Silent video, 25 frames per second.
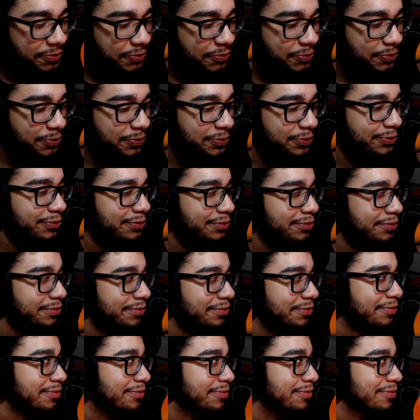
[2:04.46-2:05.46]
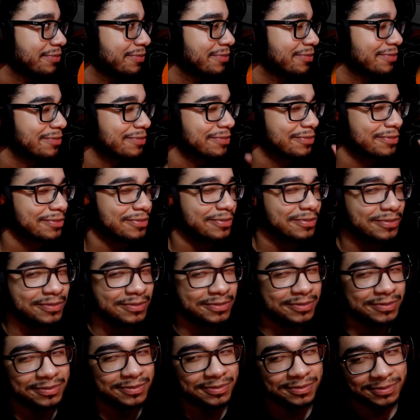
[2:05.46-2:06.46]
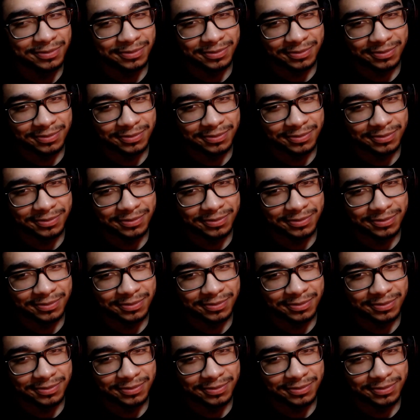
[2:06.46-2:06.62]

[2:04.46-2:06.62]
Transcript: Nobody speaks.